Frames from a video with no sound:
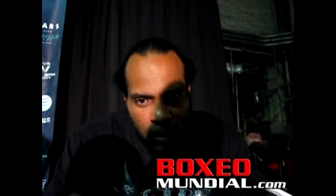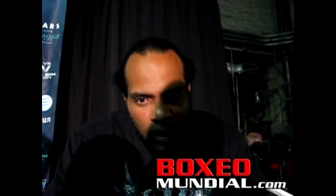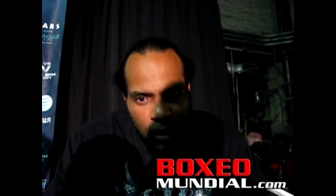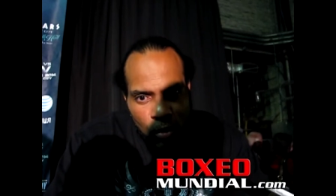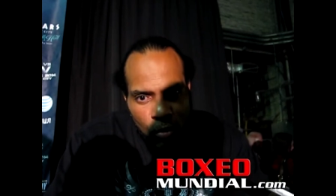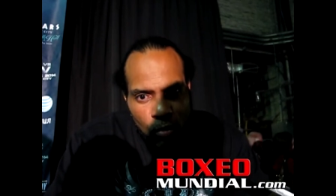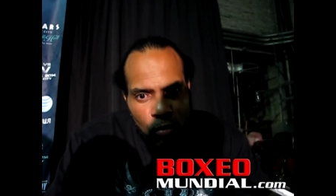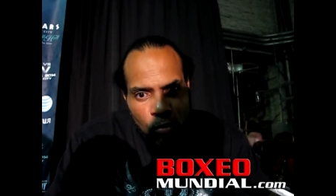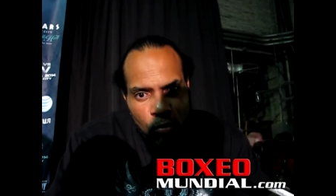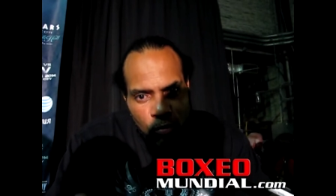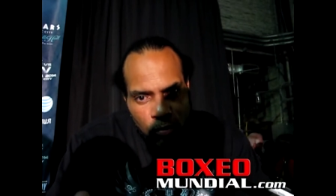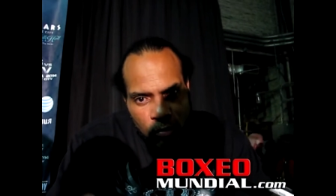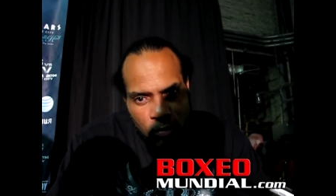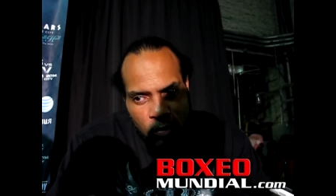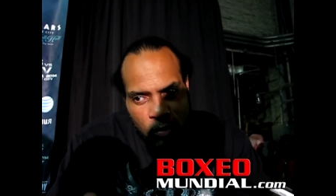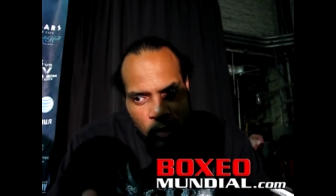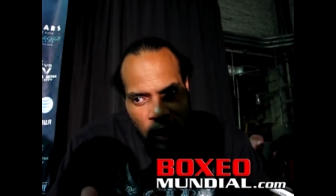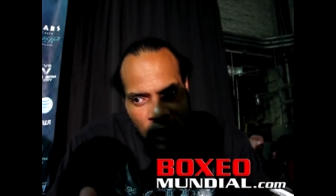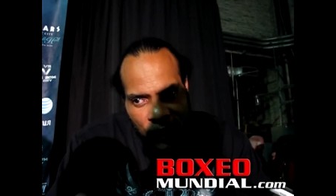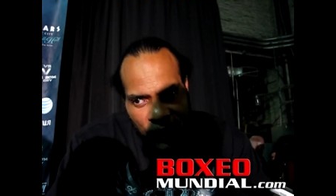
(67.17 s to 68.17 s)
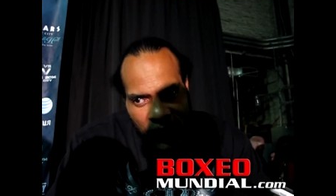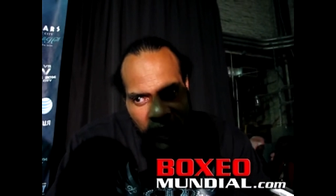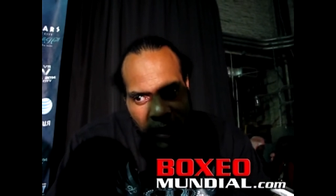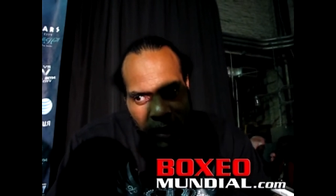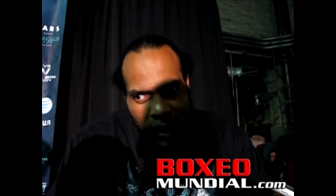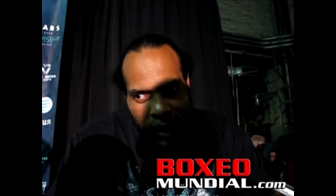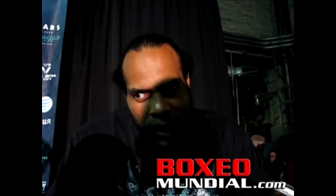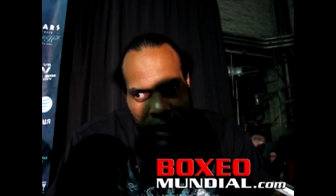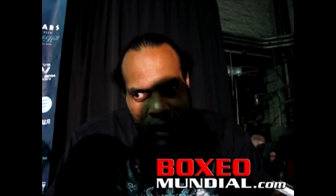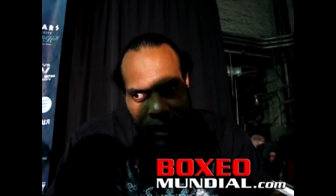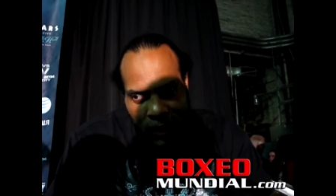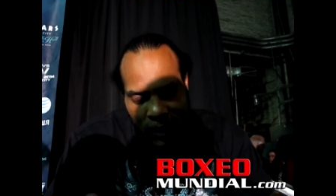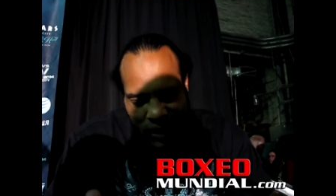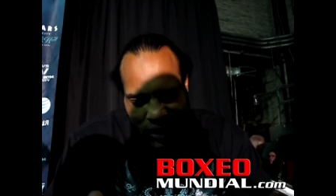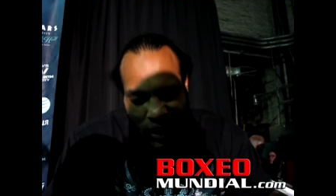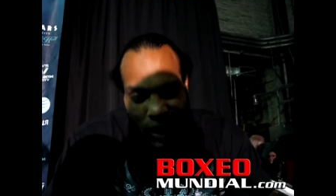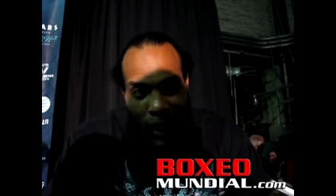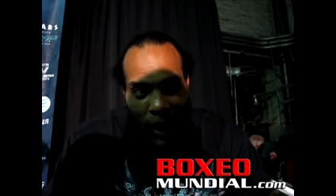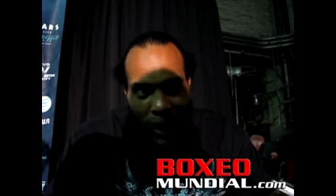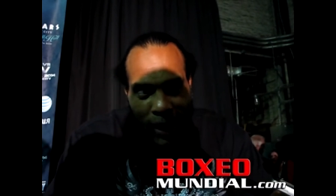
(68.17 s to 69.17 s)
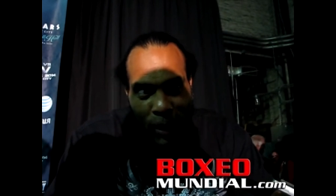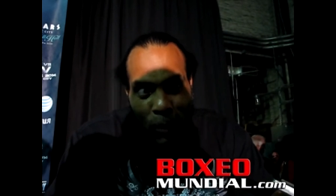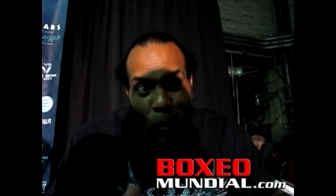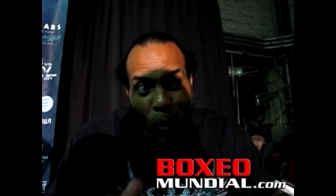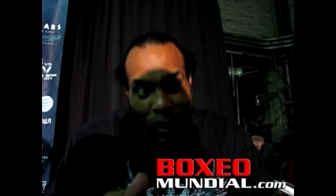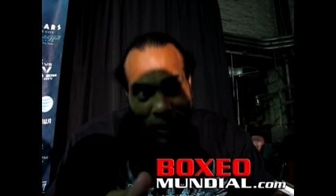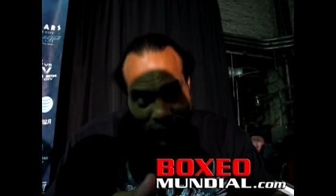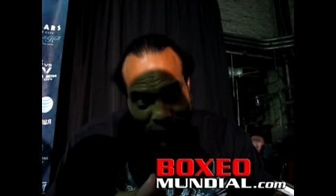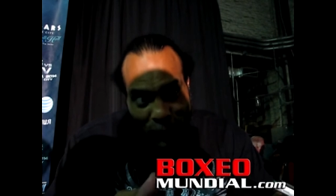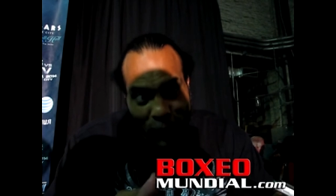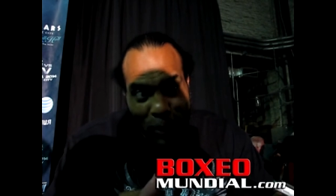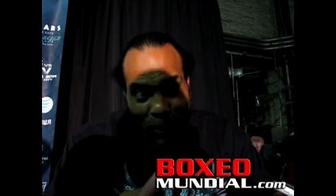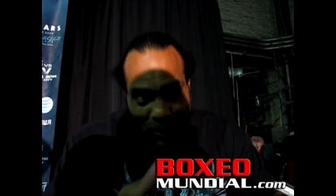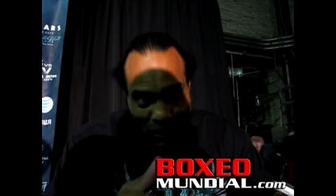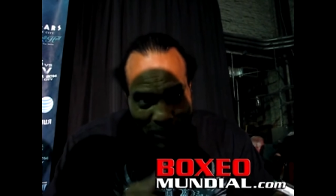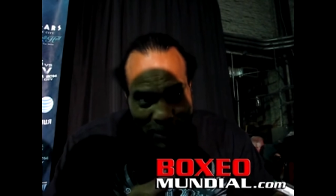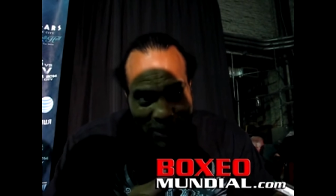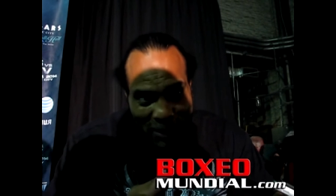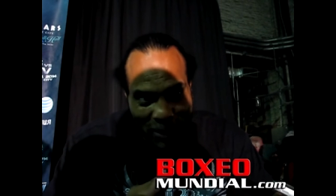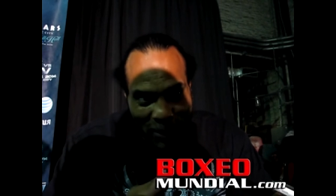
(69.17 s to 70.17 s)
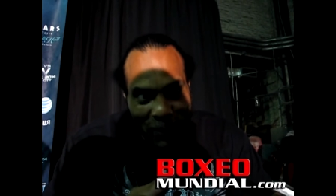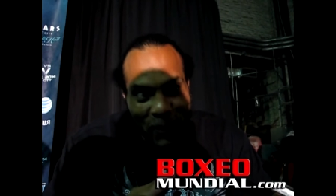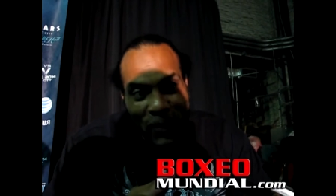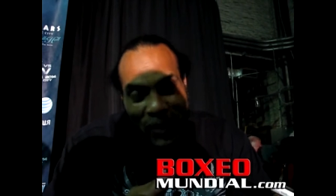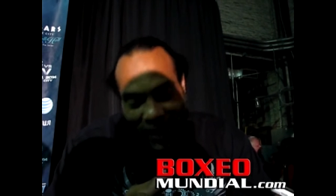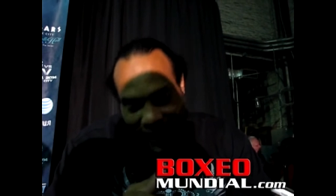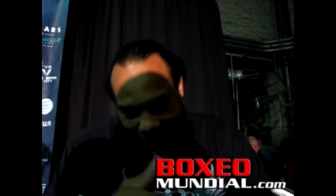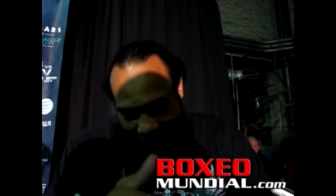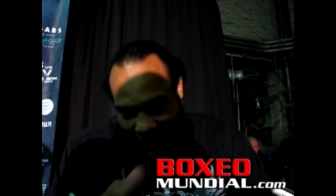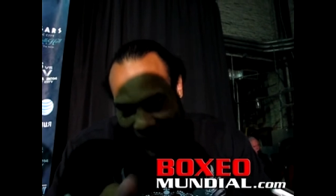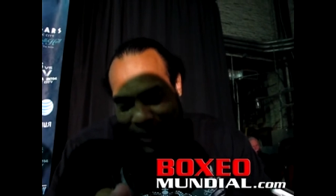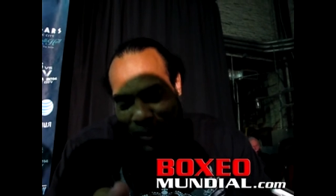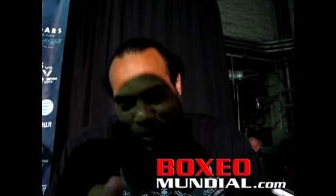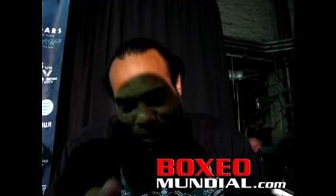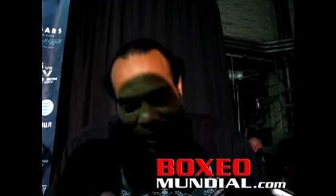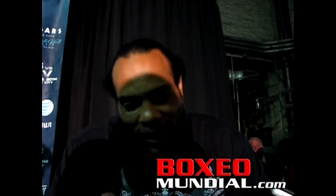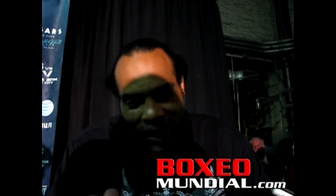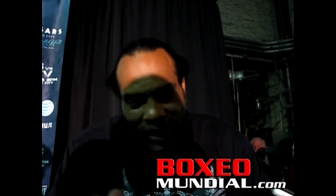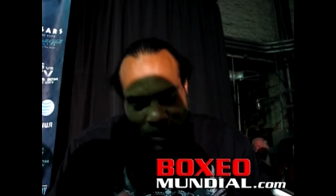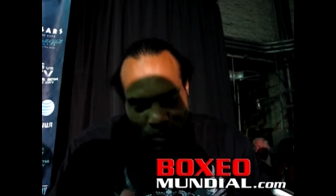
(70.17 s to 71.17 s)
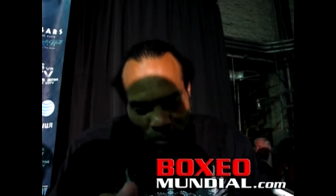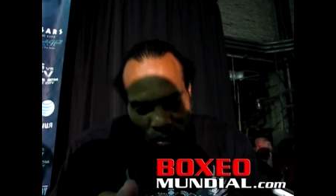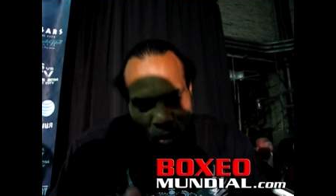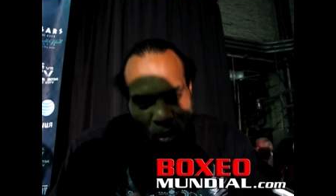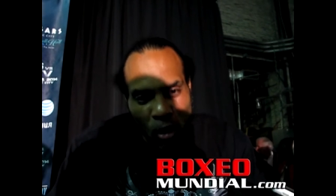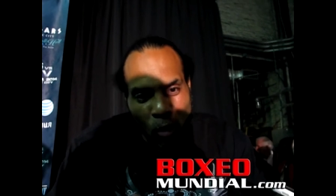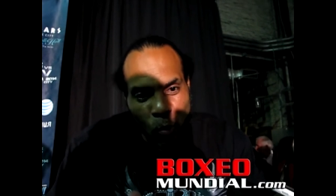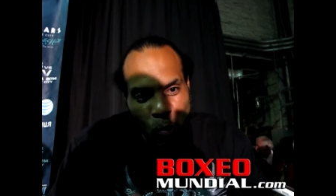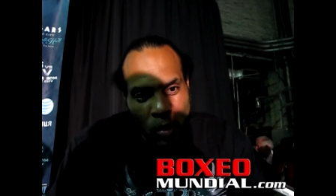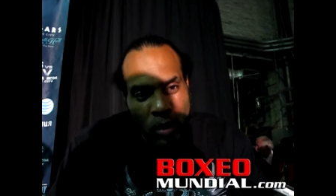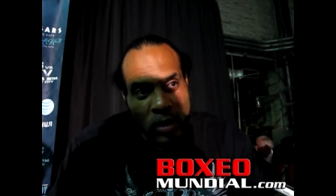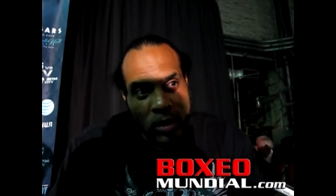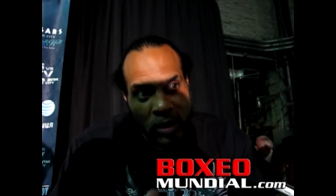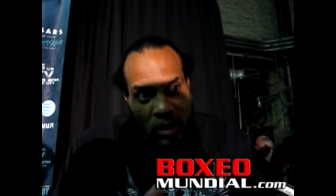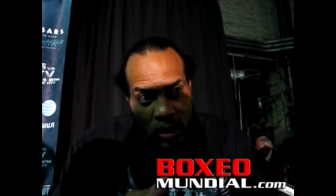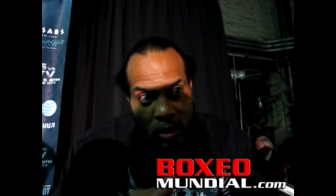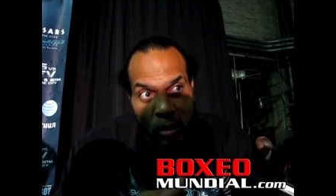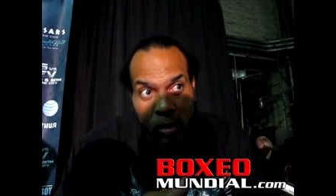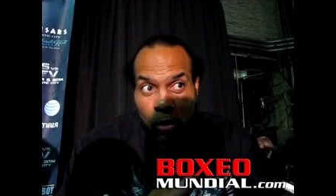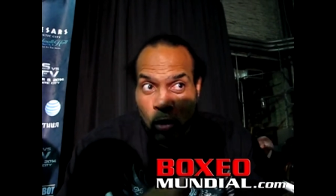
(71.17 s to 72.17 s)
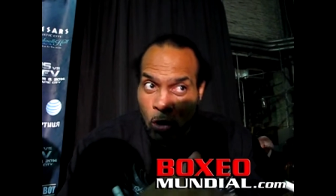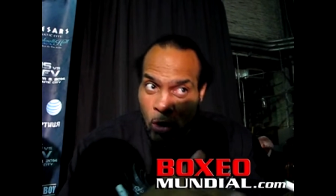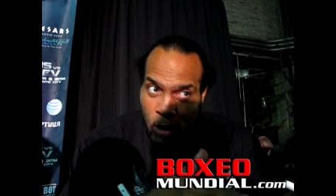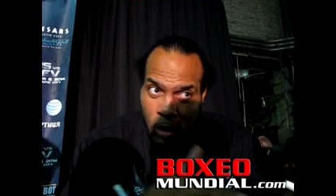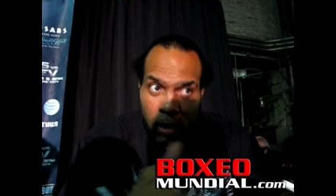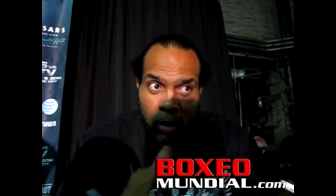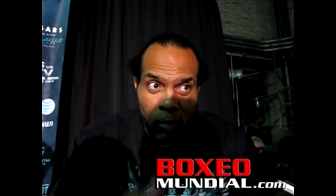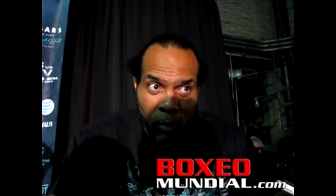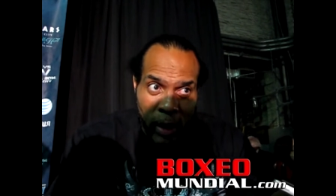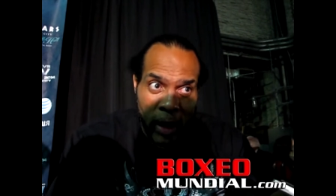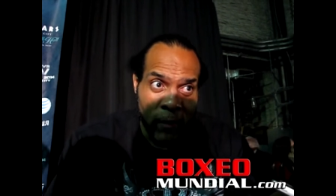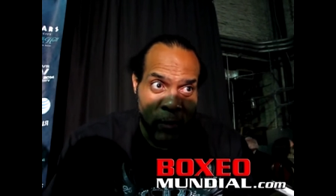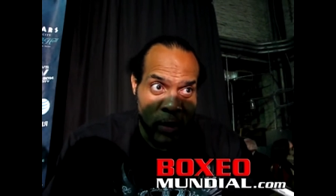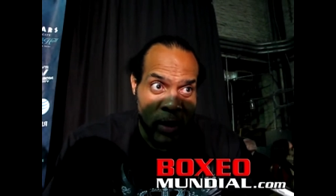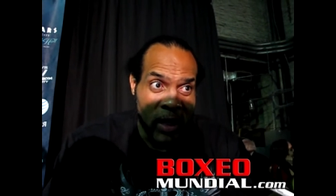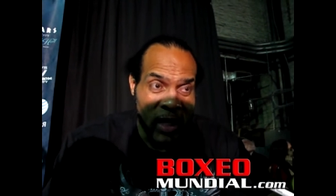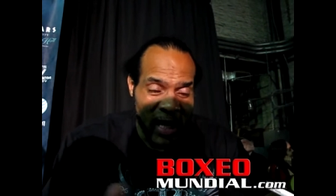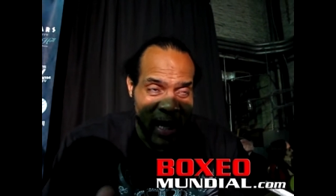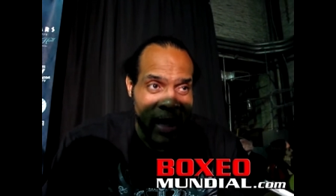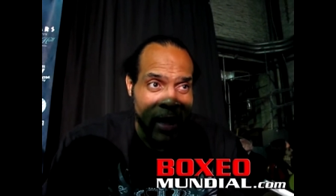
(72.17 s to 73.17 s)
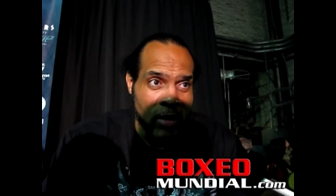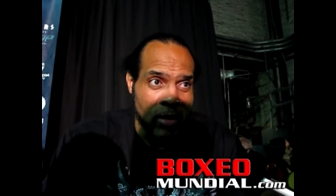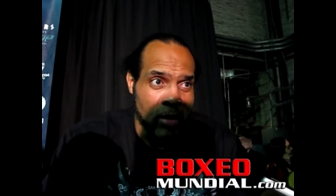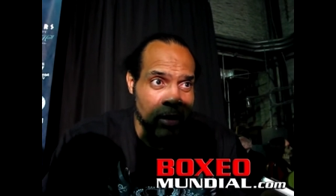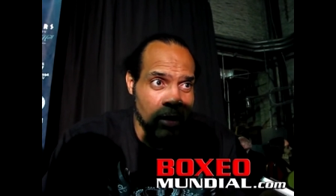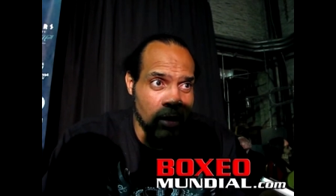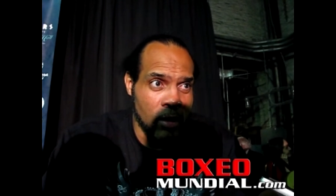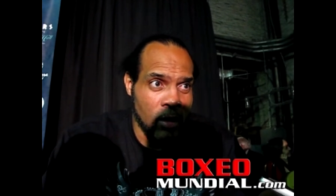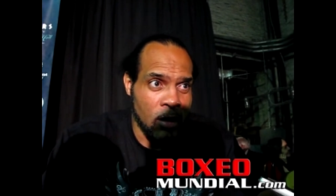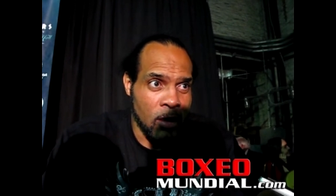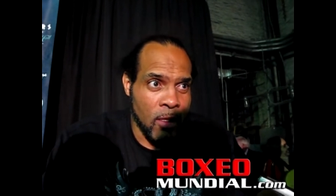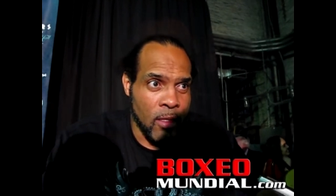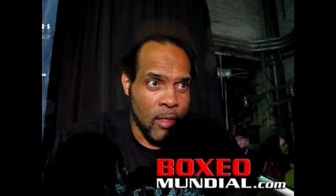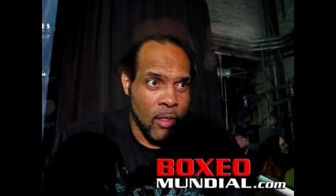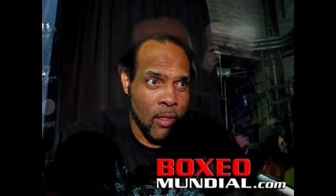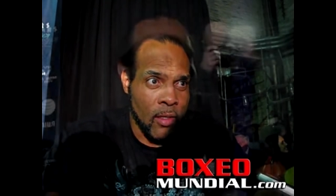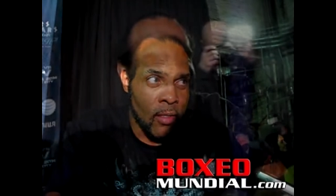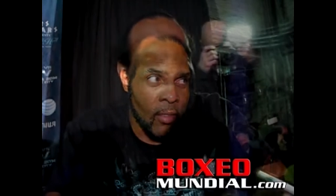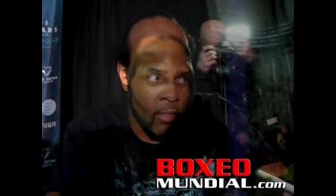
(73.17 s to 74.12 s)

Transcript: But he knew, I think he on the slide, he watched films himself, and he realized Bernard was still crafty and Cajun.